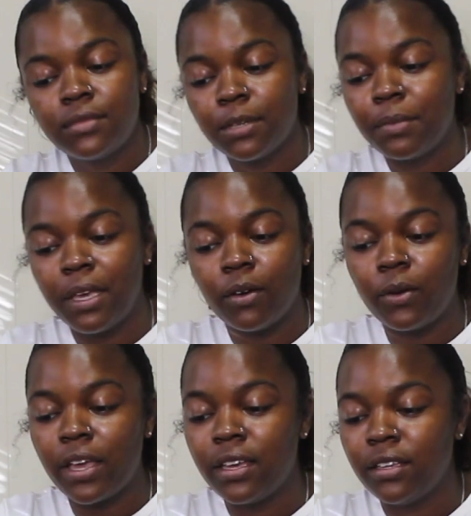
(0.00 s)
to make,
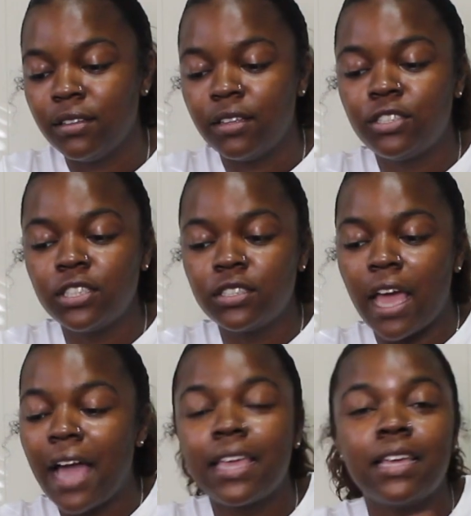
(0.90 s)
okay?
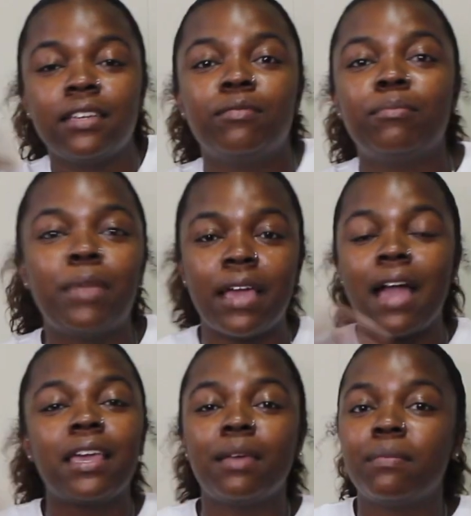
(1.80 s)
I
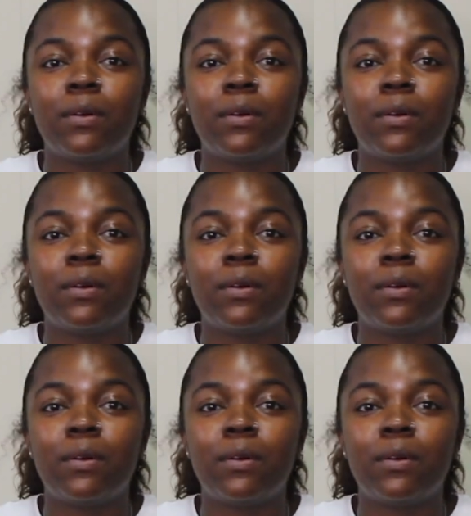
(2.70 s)
can't